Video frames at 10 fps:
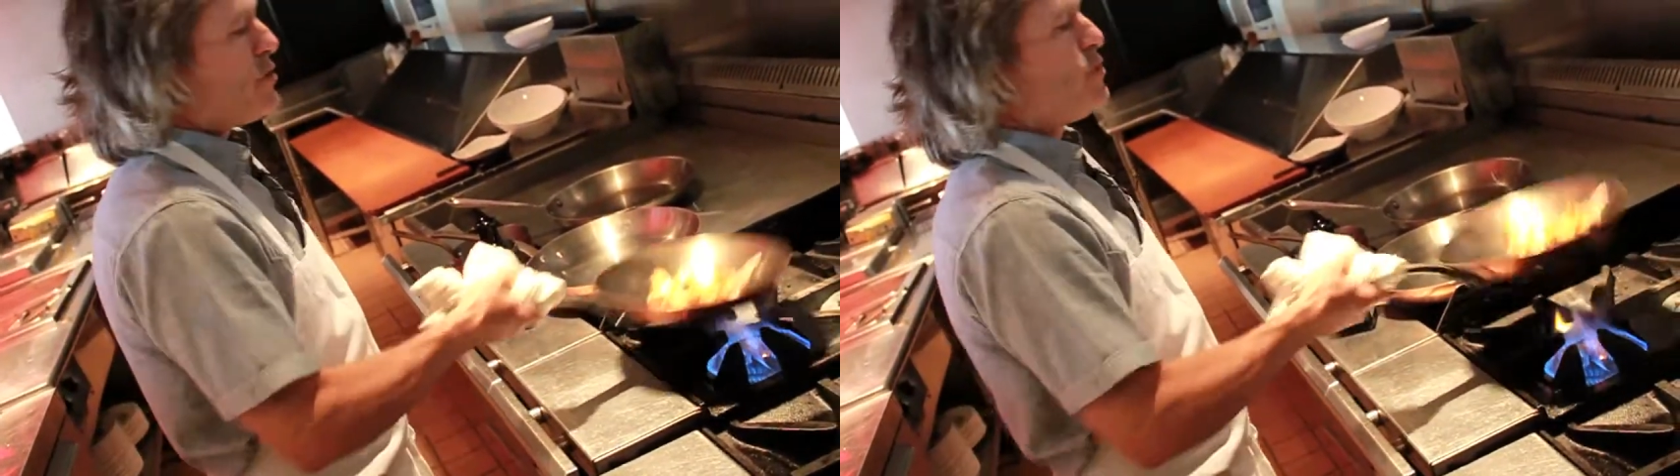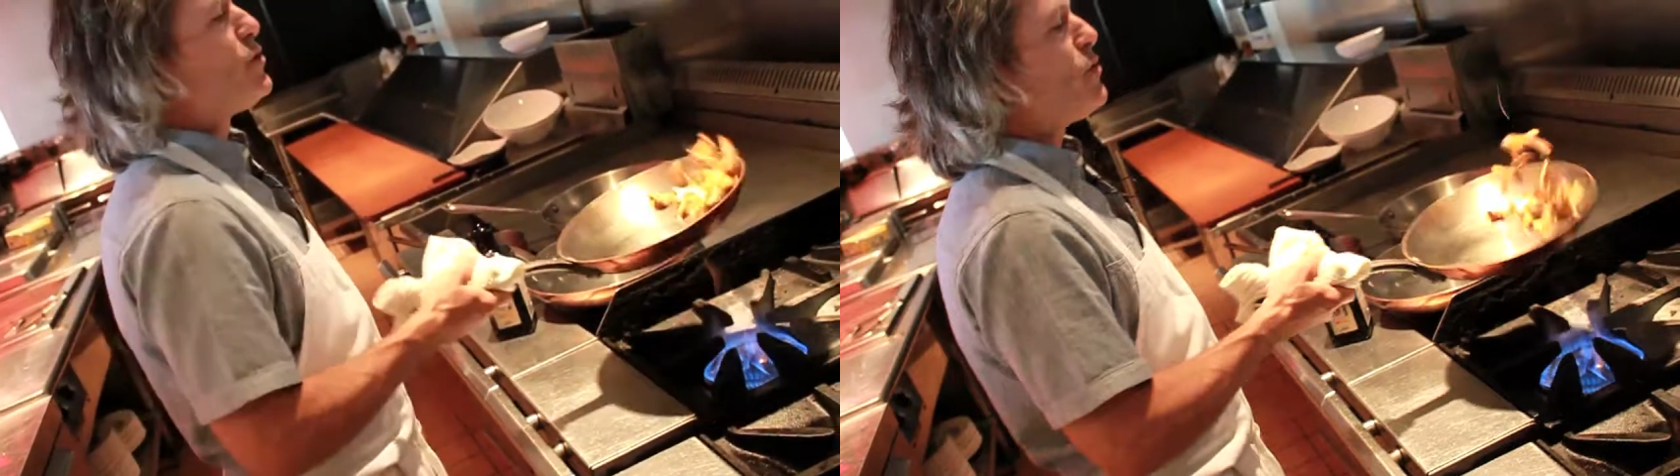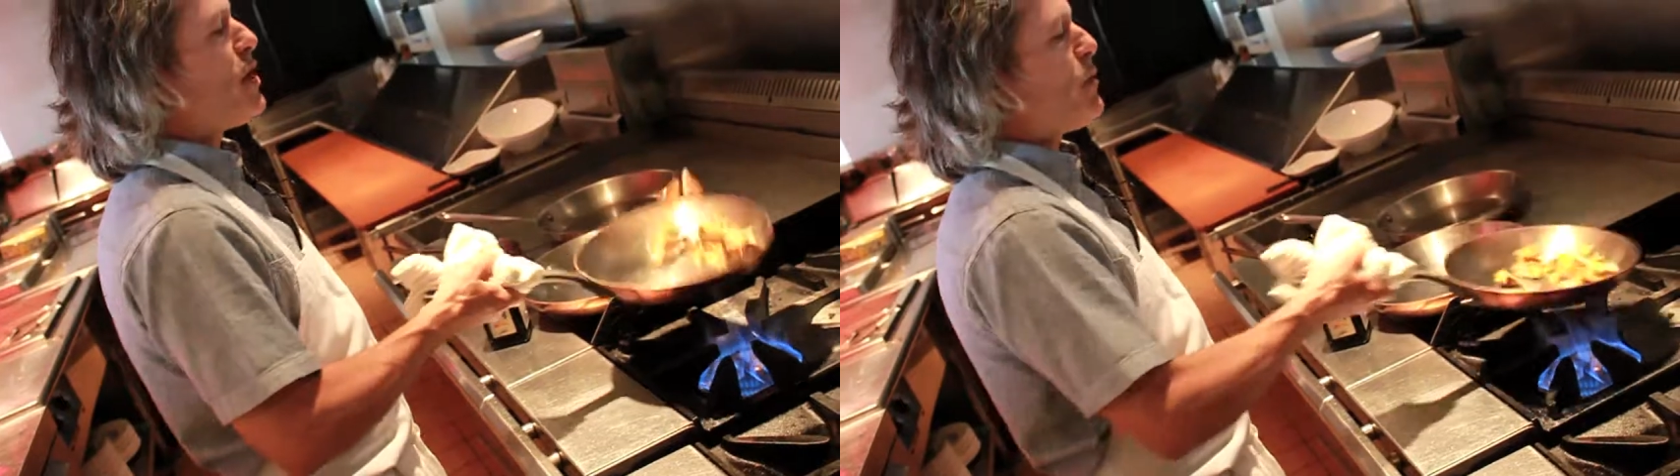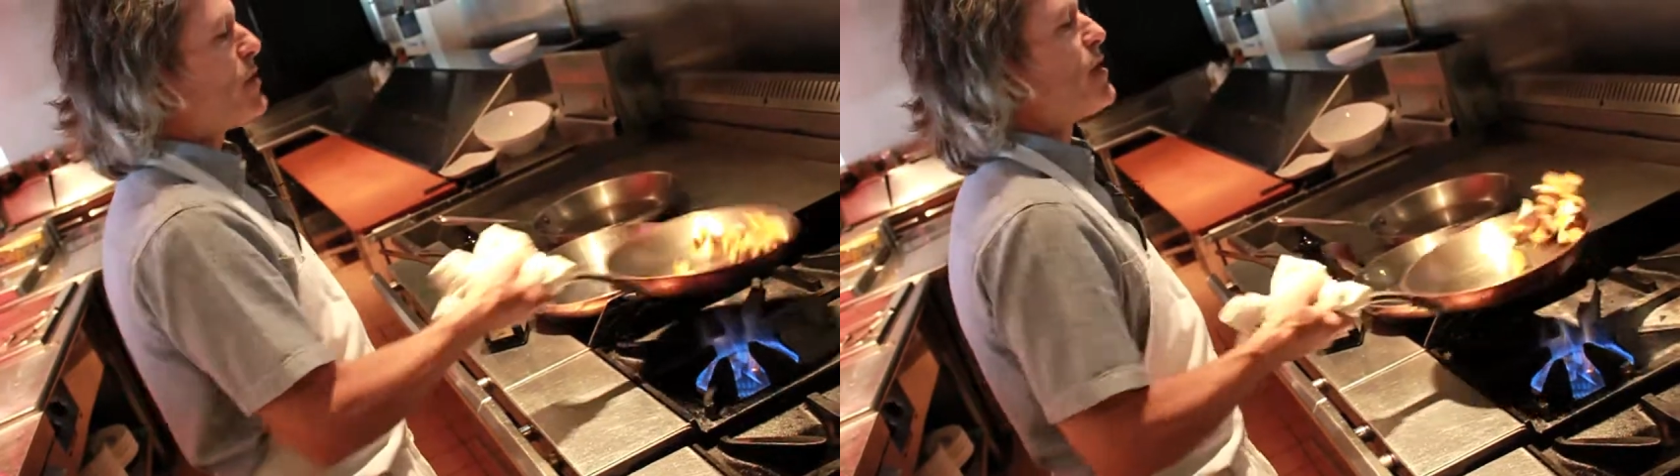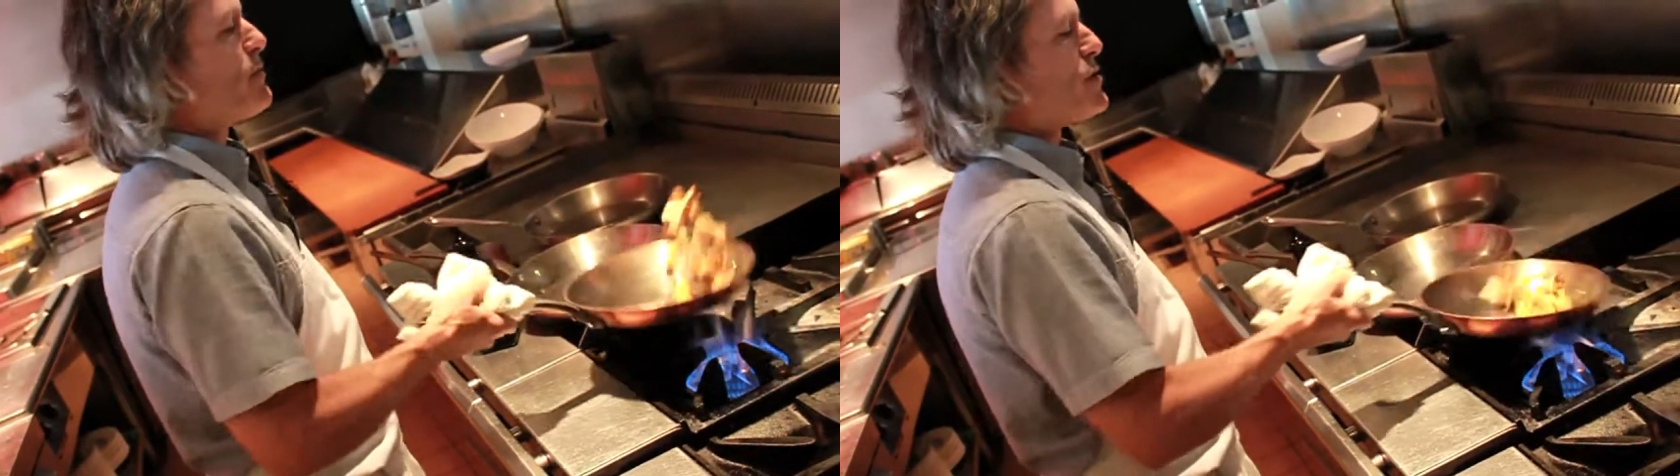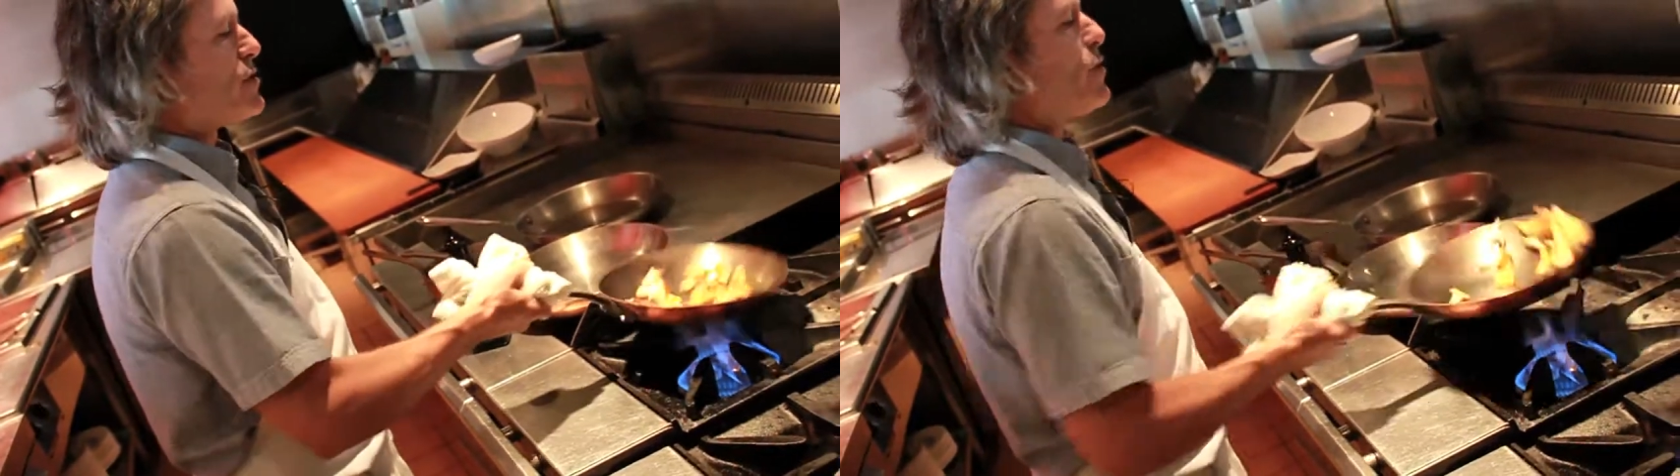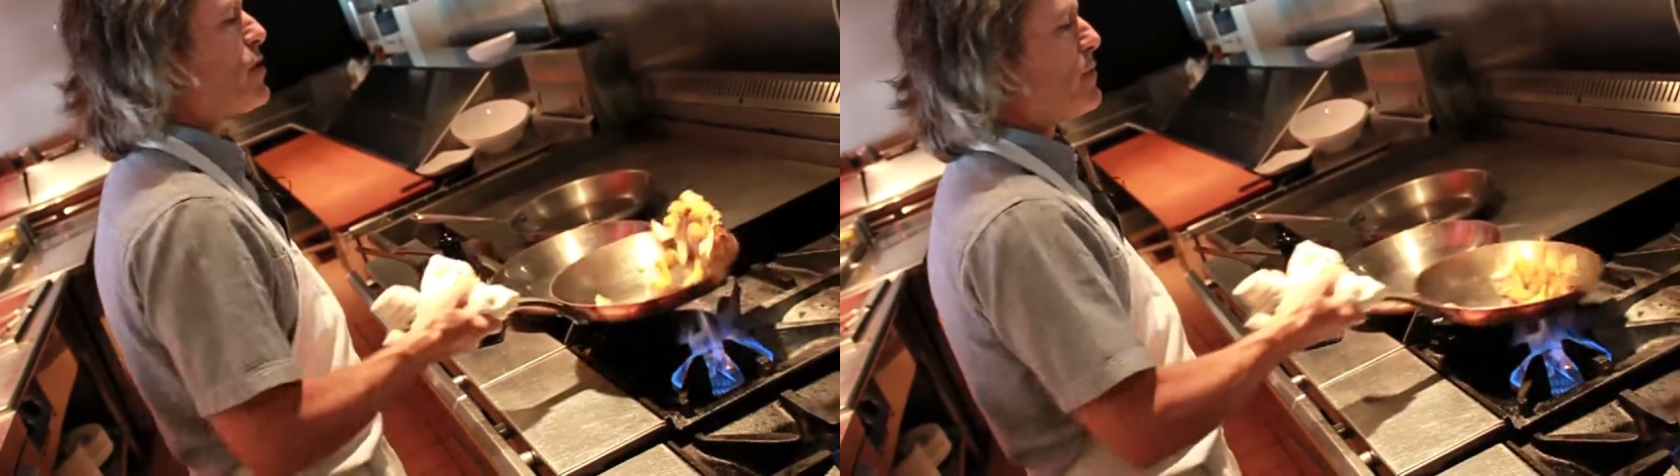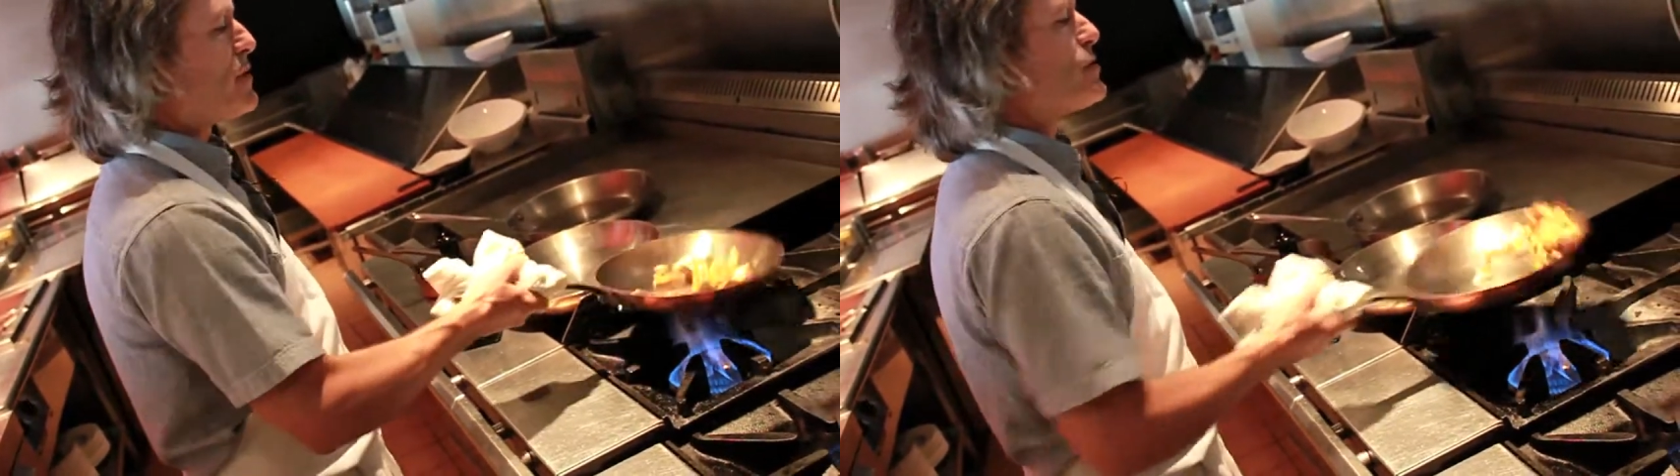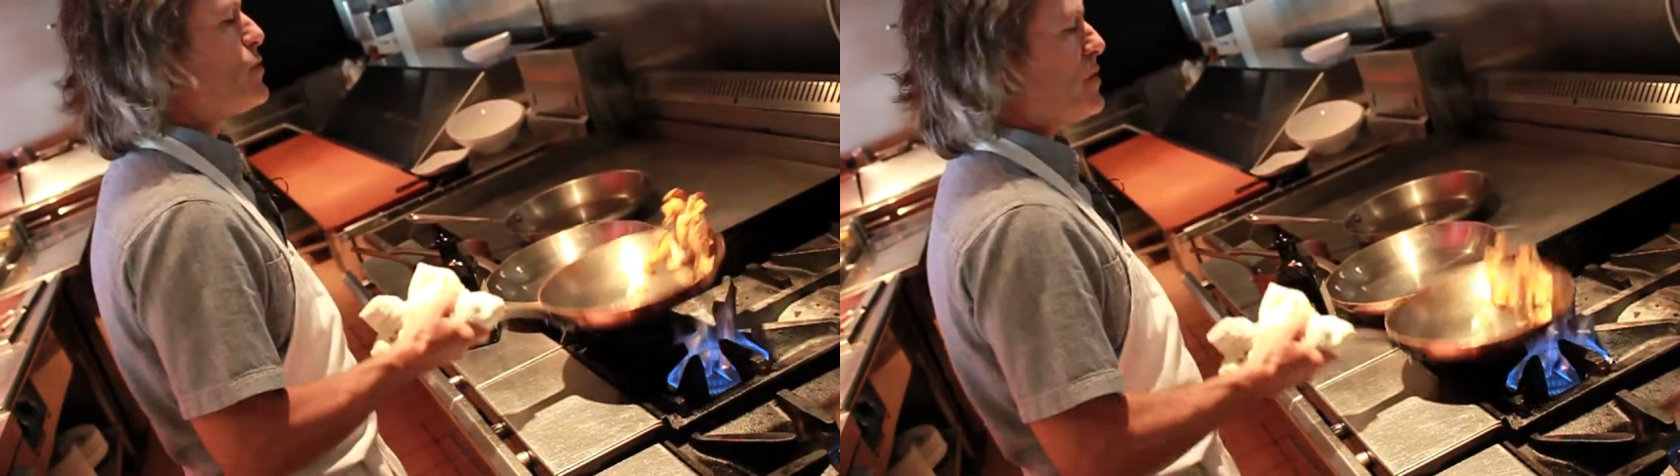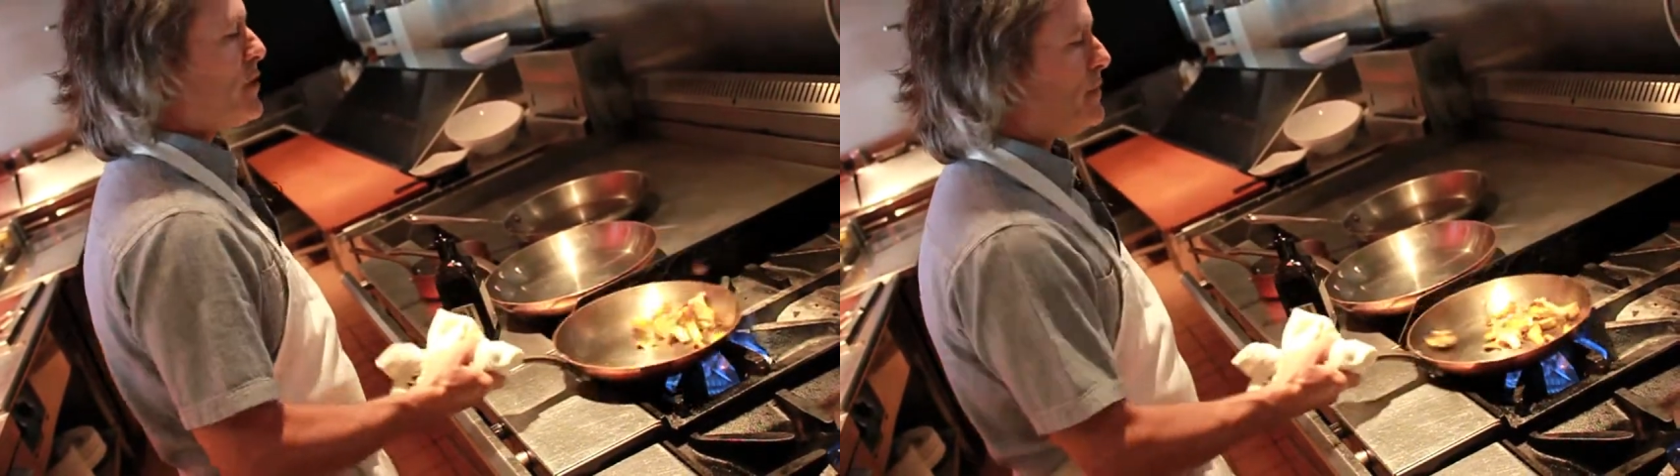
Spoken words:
you do not want them to soak up this oil.